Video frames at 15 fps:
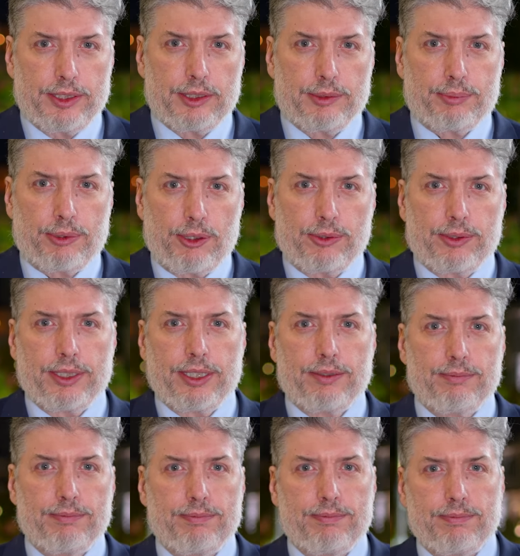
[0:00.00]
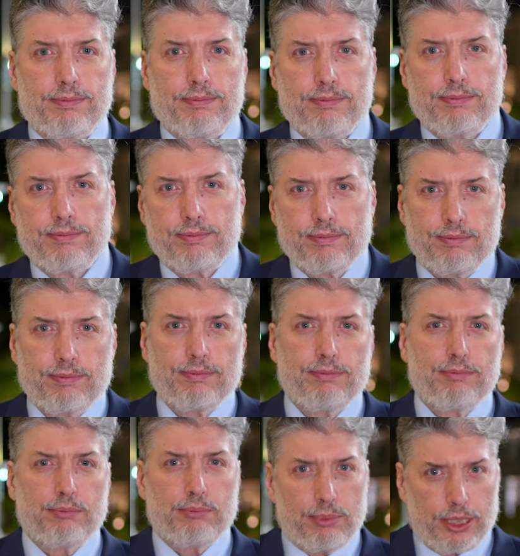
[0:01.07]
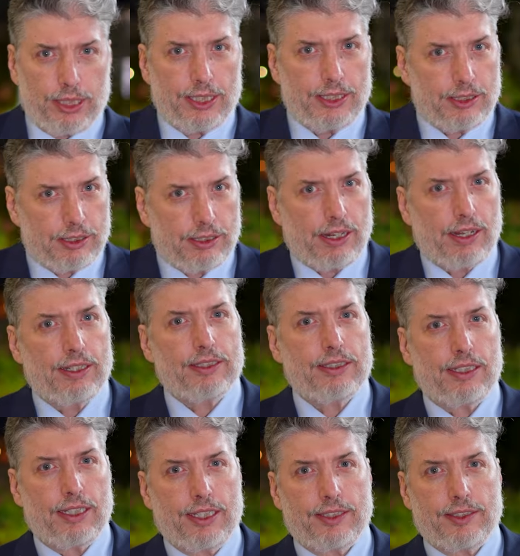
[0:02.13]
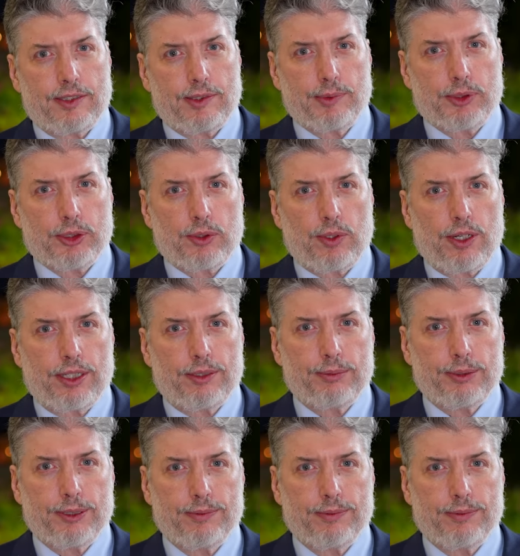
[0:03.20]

this program, Please like and subscribe.